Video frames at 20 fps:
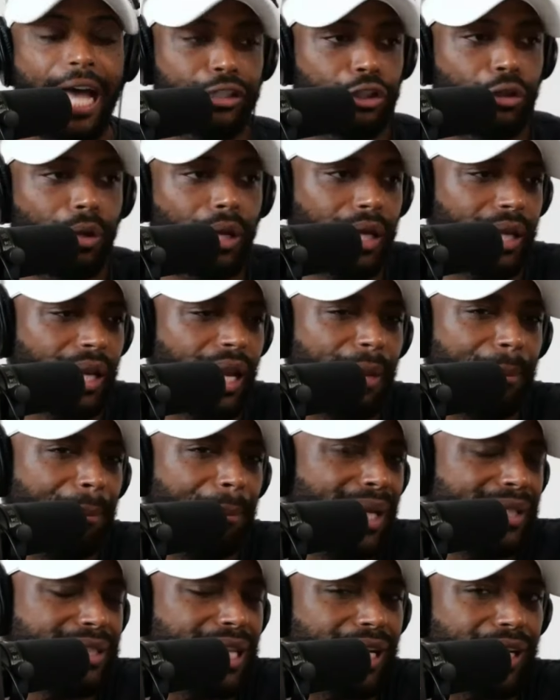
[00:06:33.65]
You look like
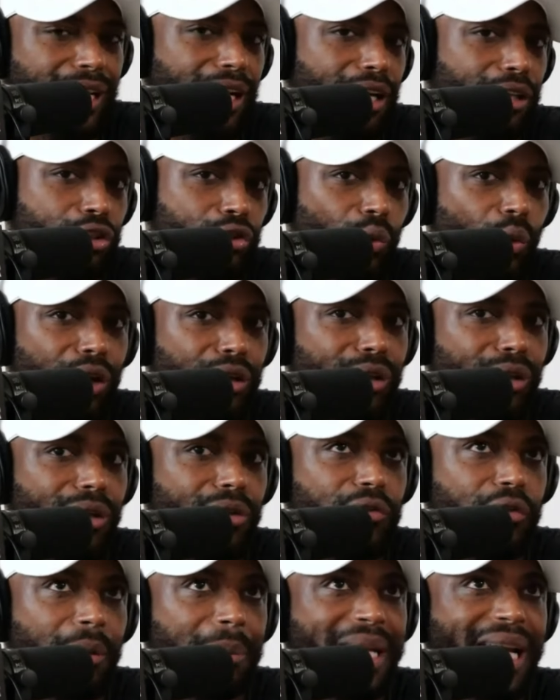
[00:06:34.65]
I could have sworn you was
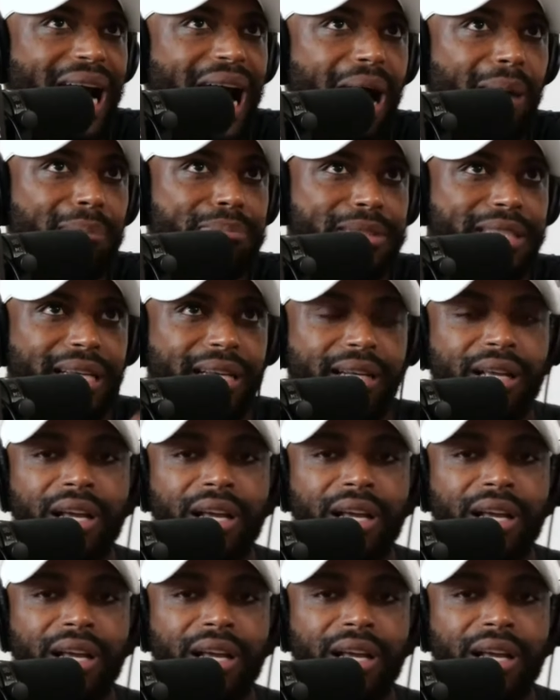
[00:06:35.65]
from Compton.